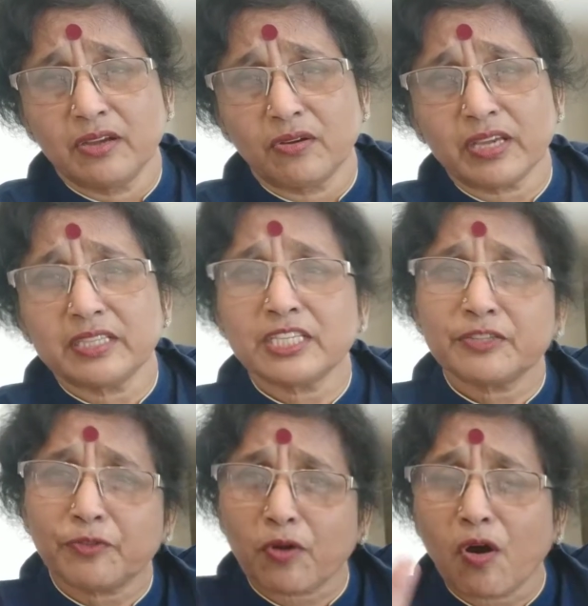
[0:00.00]
Okay, this
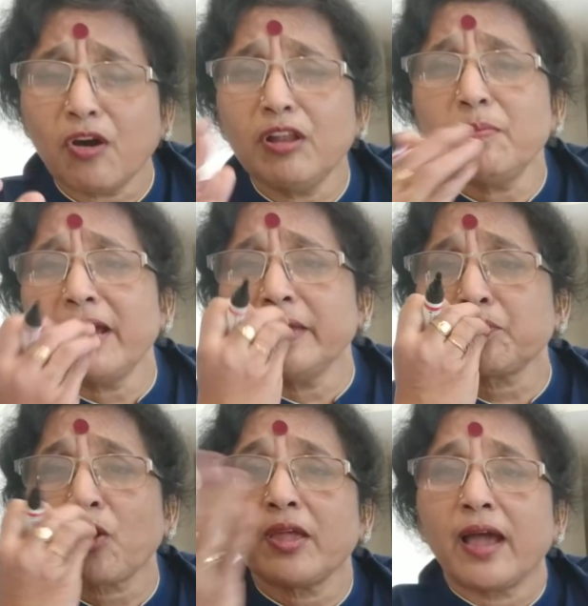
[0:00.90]
is for all my
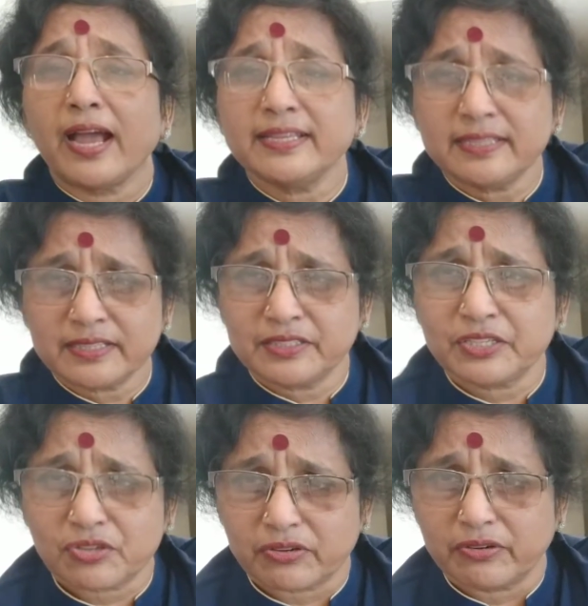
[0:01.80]
ICSC
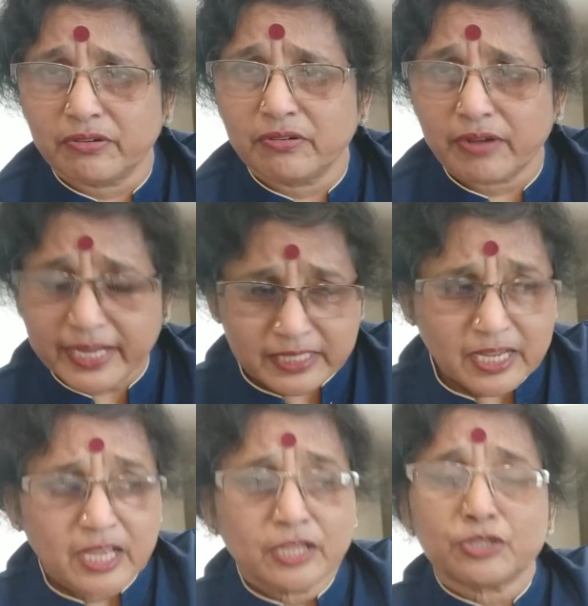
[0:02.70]
children, right?
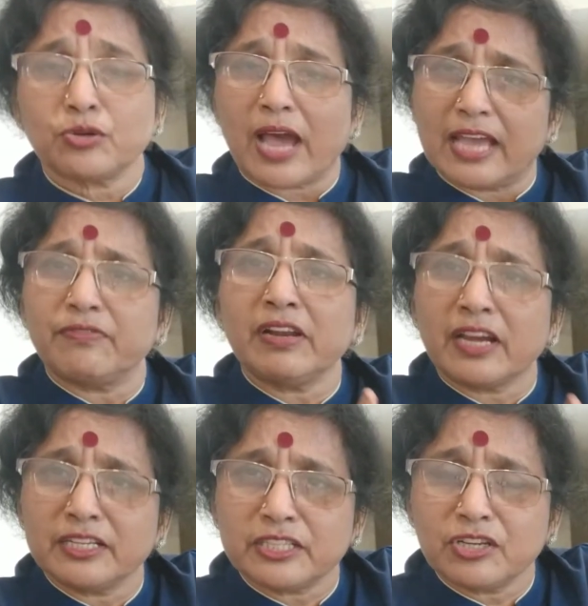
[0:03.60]
So I will
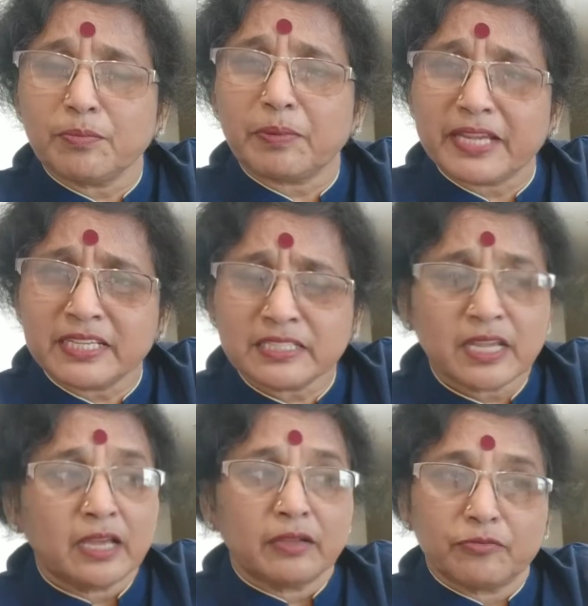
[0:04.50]
continue, please,
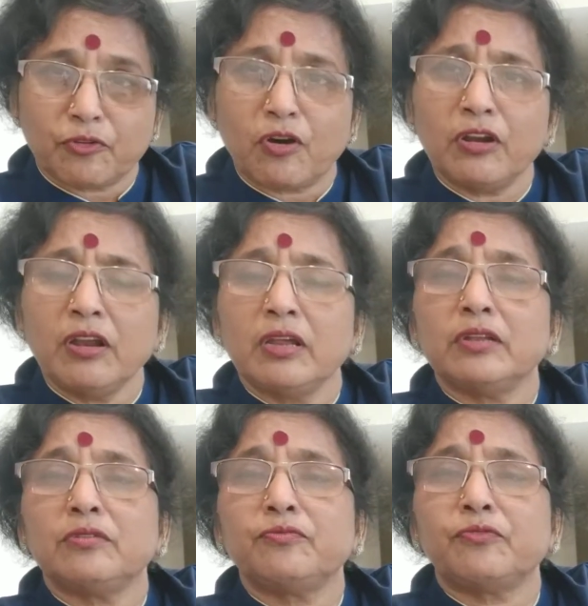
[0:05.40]
for
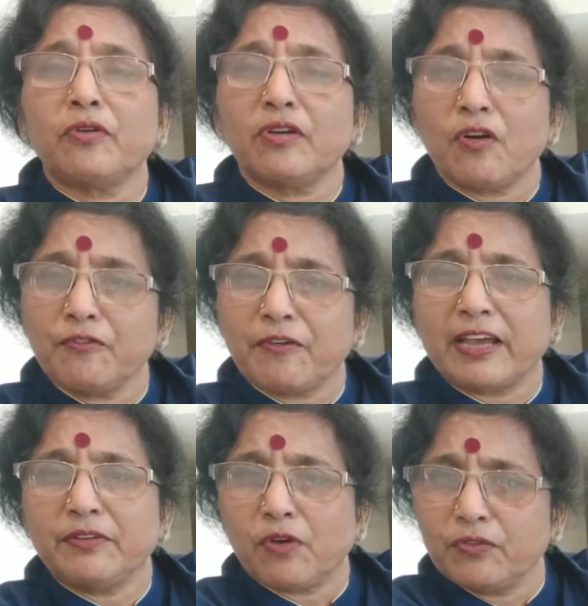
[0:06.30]
4 or
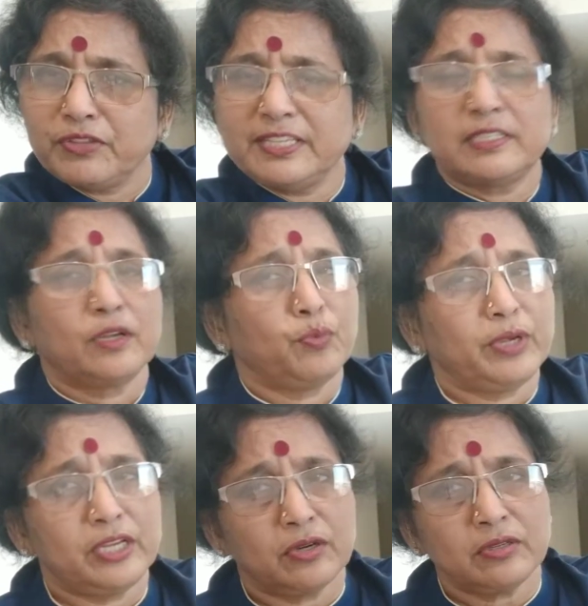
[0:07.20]
5 of these
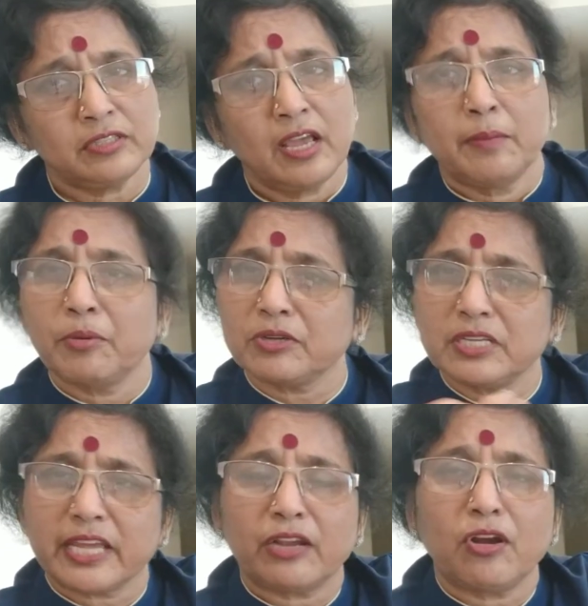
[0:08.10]
videos because
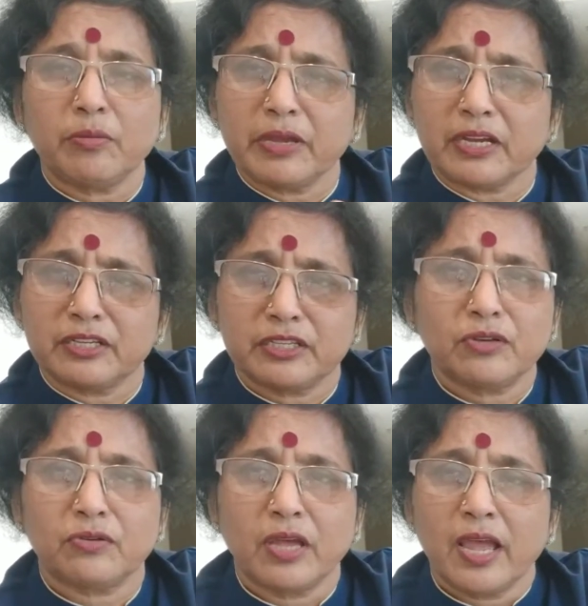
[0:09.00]
it cannot be
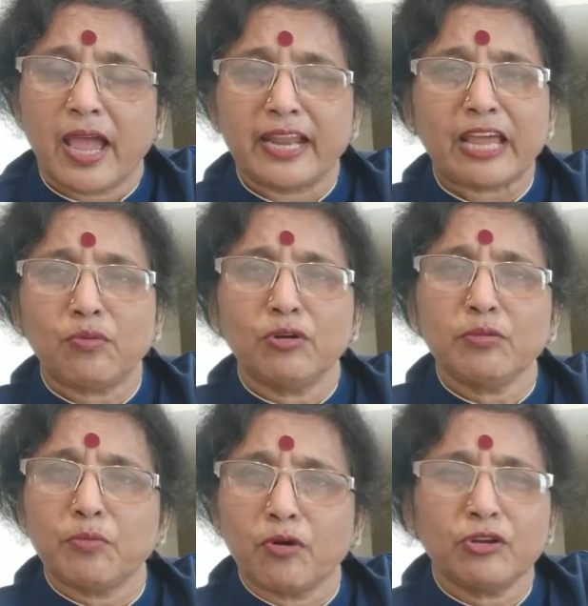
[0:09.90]
continued and I don't want
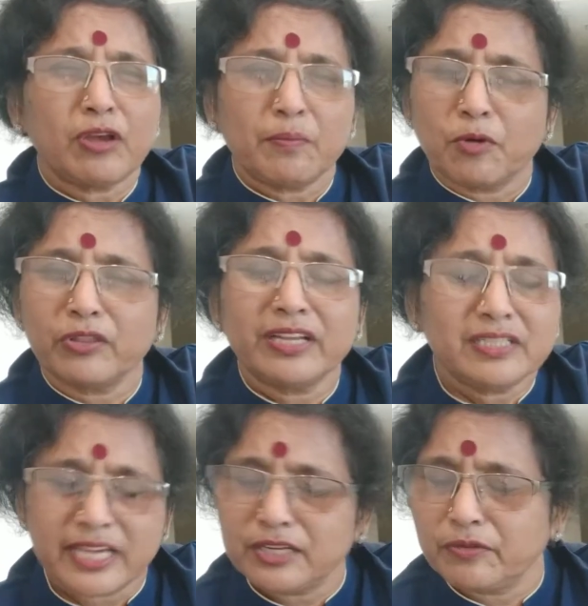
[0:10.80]
to bore you up more
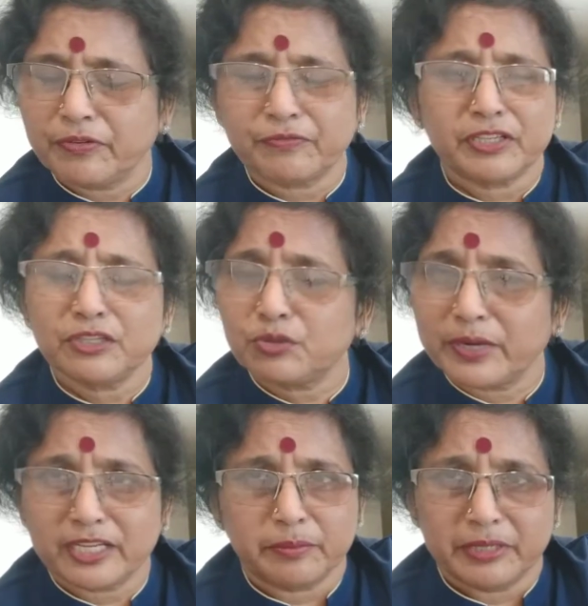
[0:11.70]
than 10, 15 to
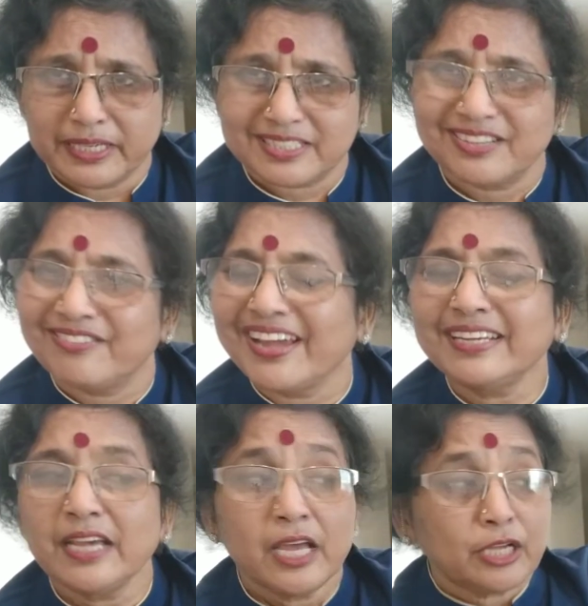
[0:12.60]
20 minutes,
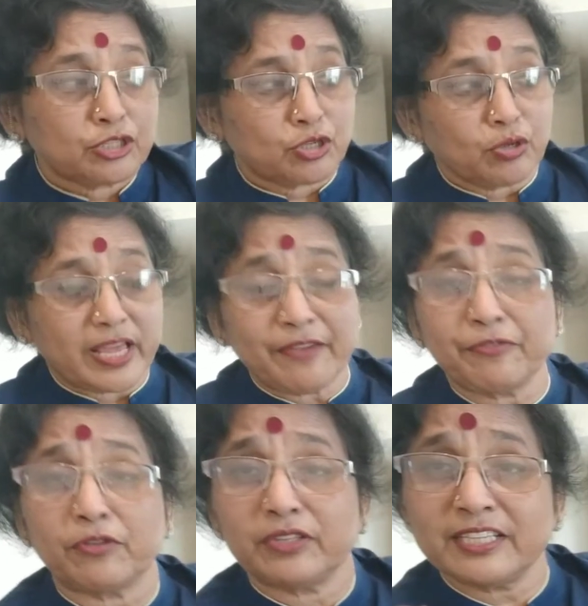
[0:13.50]
right? So
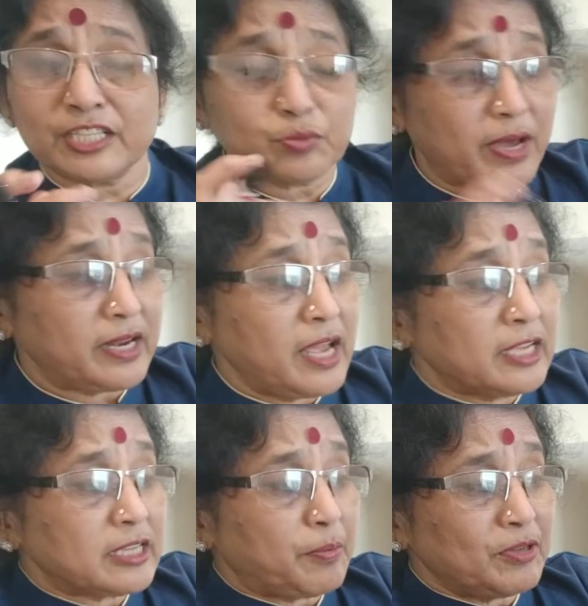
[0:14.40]
therefore, this is
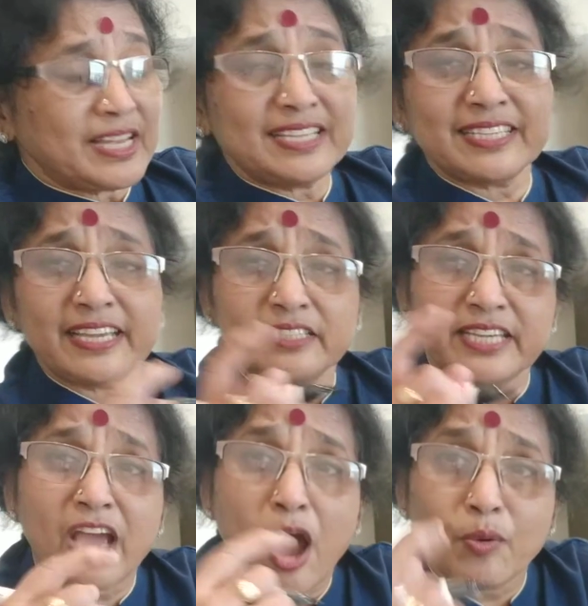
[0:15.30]
one. Suppose I say,
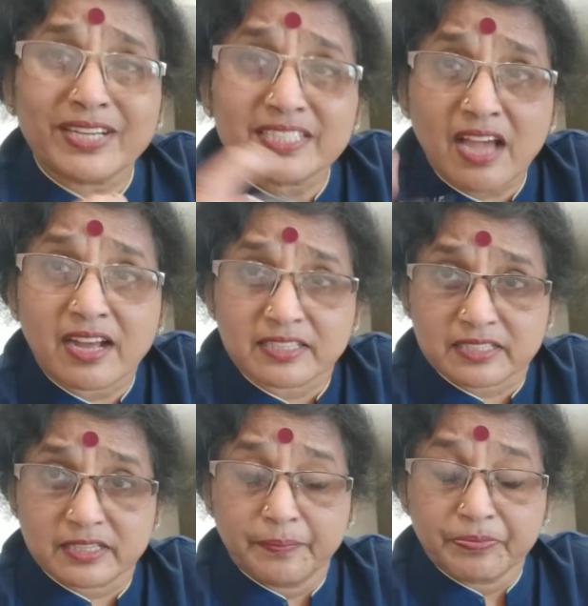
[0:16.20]
see how it is
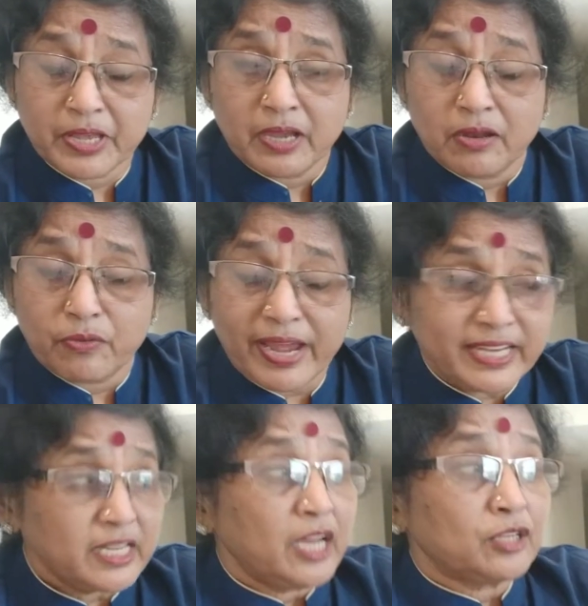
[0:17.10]
asked,
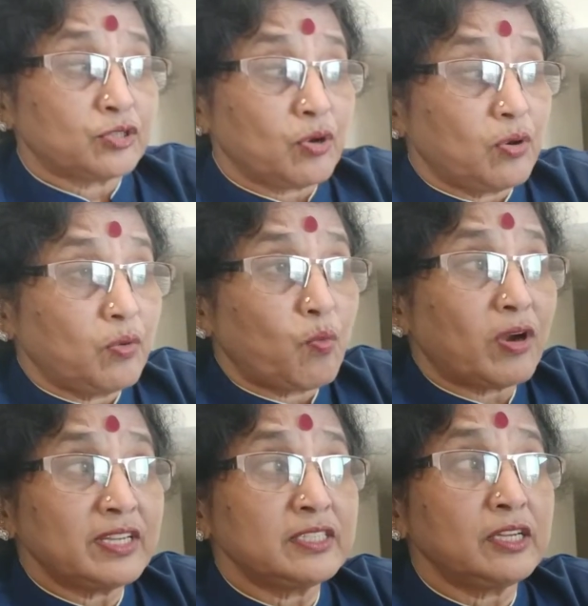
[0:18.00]
right? So
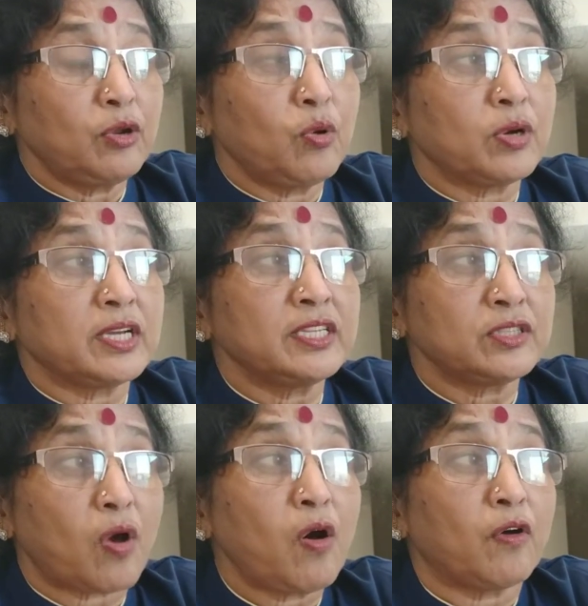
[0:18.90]
what is the locus
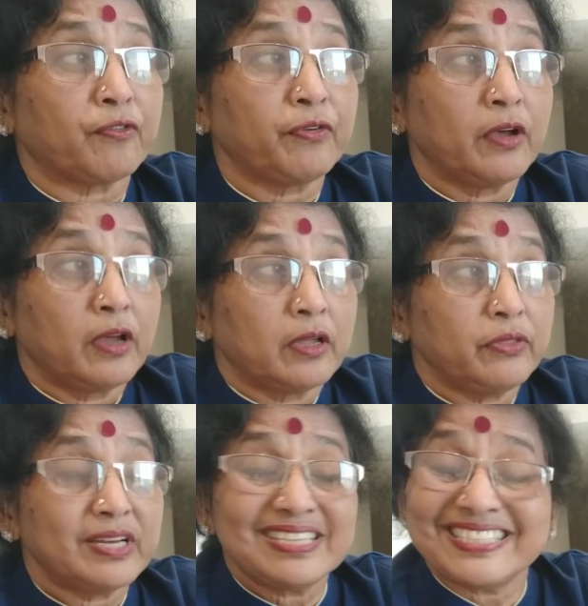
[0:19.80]
of
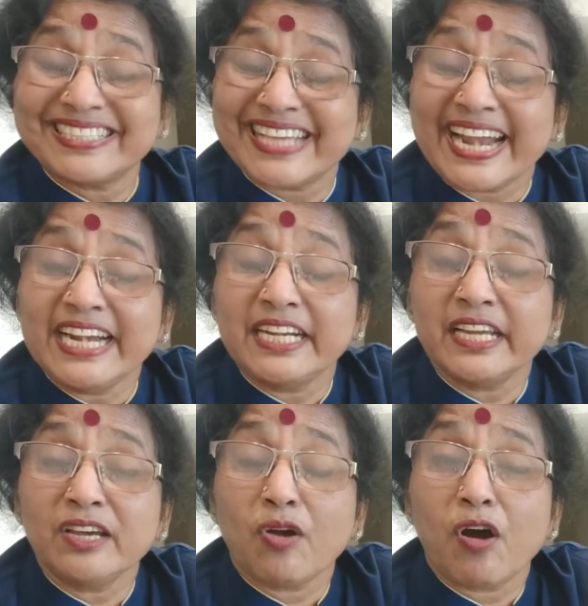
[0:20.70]
the
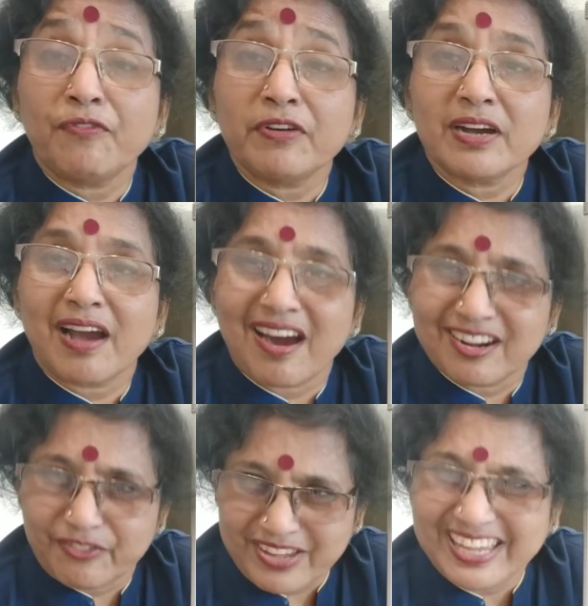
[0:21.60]
center of a
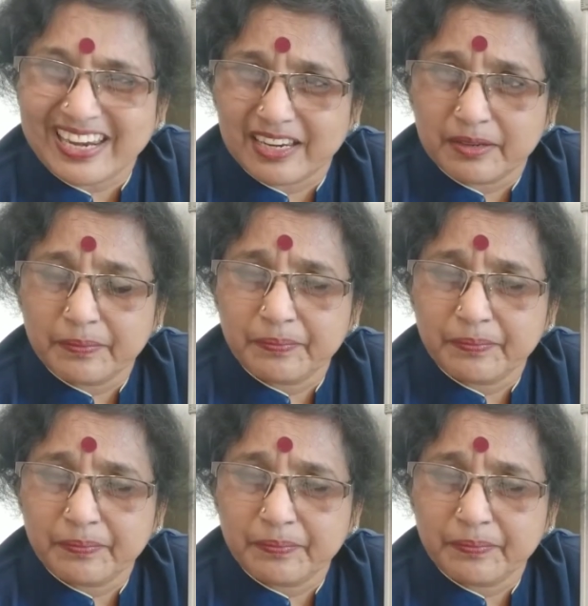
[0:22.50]
car wheel?